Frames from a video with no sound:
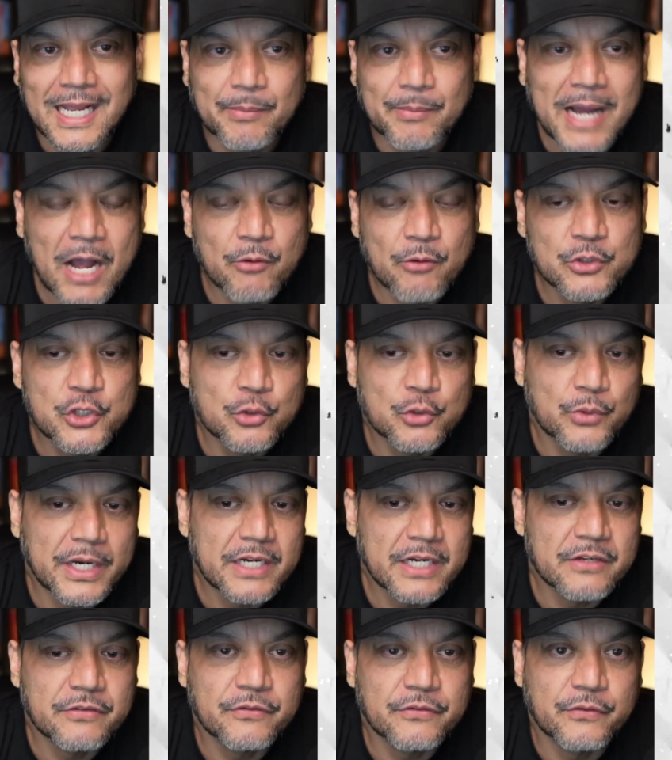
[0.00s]
How would you
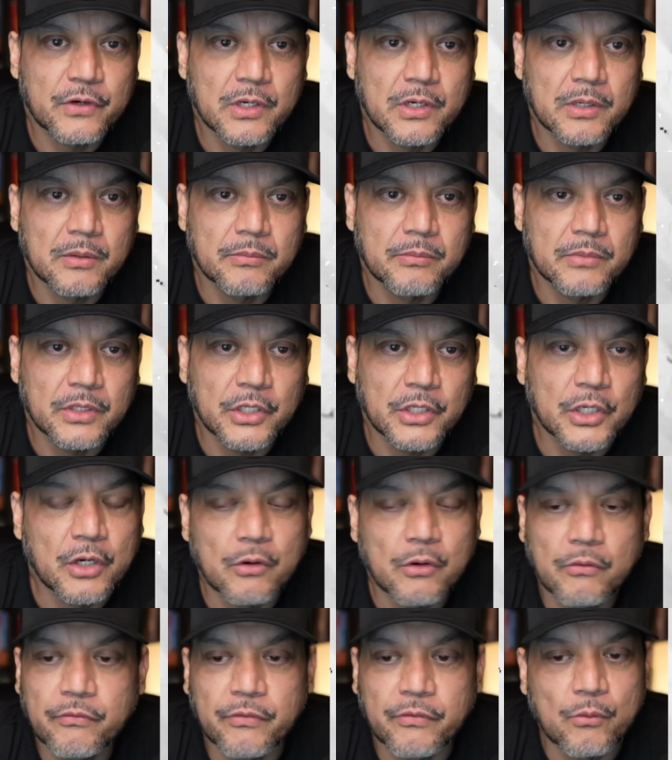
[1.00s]
rate us from
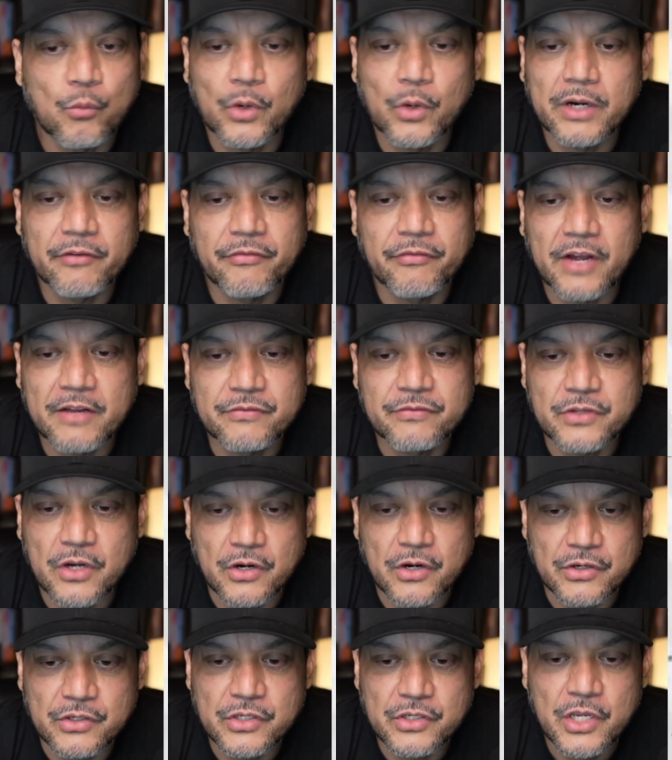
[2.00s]
1 to 5
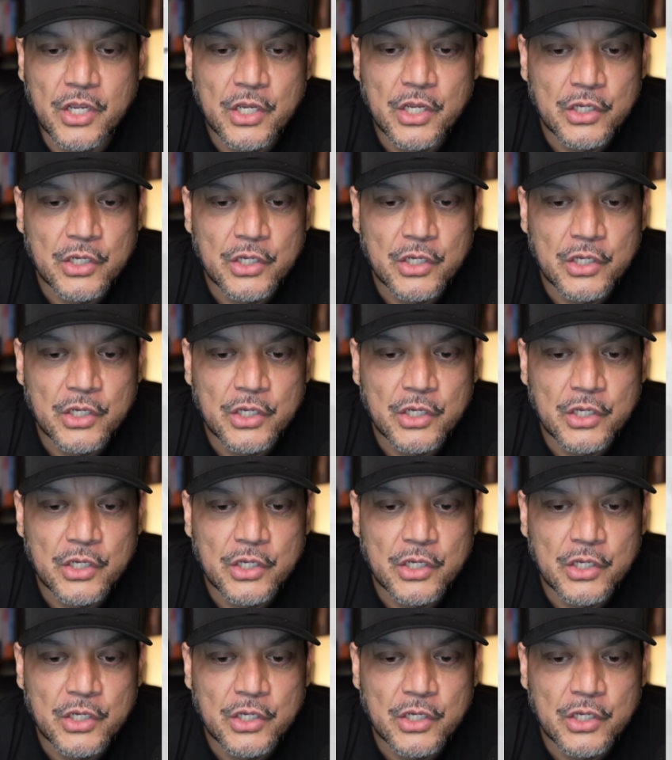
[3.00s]
stars?